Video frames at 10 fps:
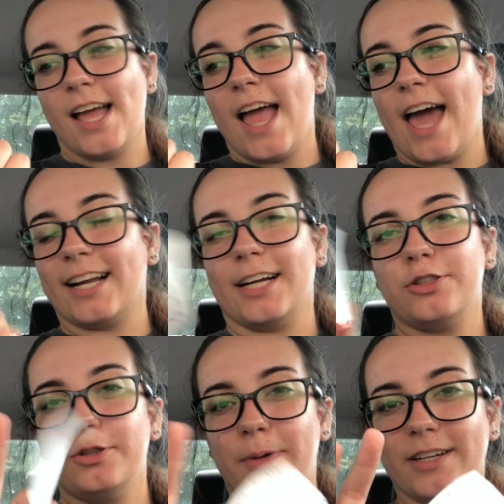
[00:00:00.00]
and I got
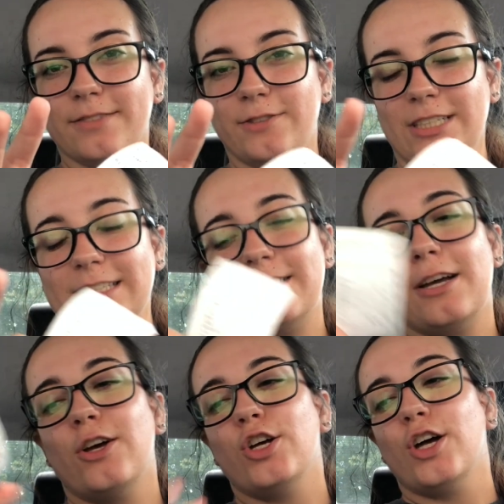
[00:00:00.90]
2 pairs of jeans.
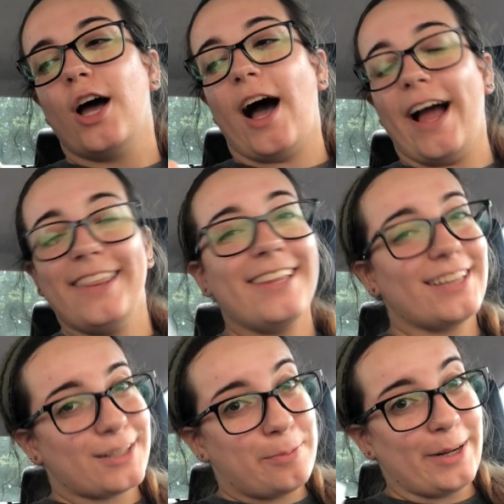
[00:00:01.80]
I think
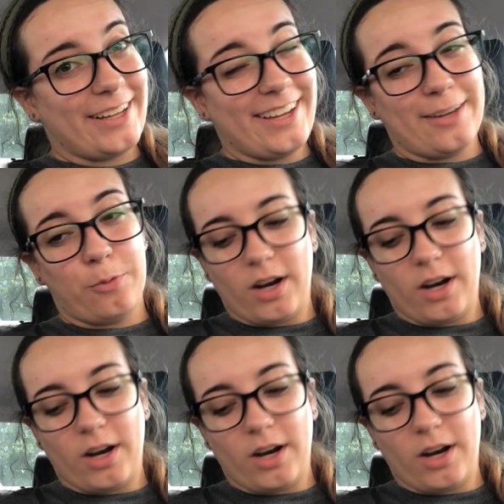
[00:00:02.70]
that's pretty good.